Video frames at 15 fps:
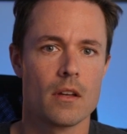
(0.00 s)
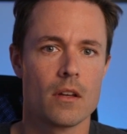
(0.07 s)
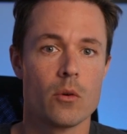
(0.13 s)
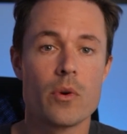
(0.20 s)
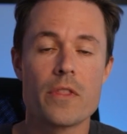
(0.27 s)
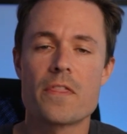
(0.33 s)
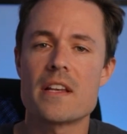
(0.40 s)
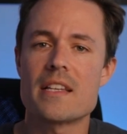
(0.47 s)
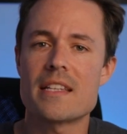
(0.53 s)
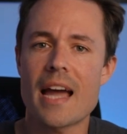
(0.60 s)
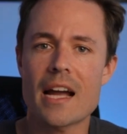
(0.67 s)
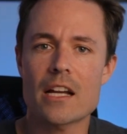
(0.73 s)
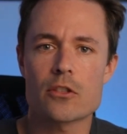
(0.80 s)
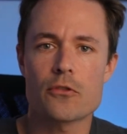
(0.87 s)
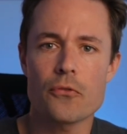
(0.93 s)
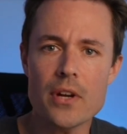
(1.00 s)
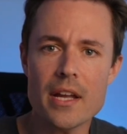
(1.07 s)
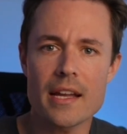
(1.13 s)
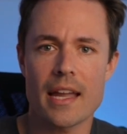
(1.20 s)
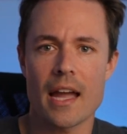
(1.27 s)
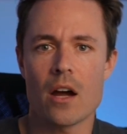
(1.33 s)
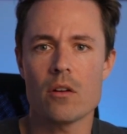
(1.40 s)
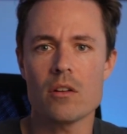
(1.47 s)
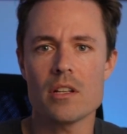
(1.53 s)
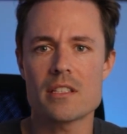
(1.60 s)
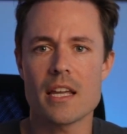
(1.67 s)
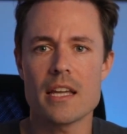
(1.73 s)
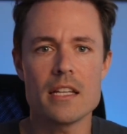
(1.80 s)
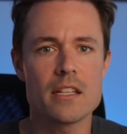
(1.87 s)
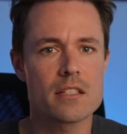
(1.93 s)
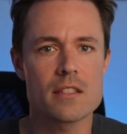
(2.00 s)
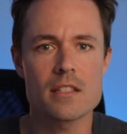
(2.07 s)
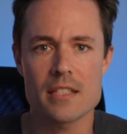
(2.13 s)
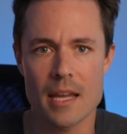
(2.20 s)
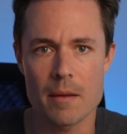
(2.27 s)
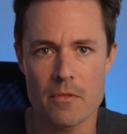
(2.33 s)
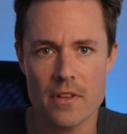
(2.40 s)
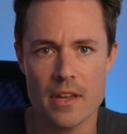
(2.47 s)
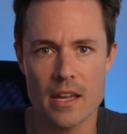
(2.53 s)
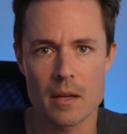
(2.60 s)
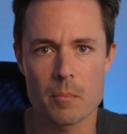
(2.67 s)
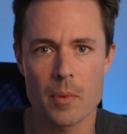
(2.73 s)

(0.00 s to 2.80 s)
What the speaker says: With the tax-free account, let's say he does the same thing,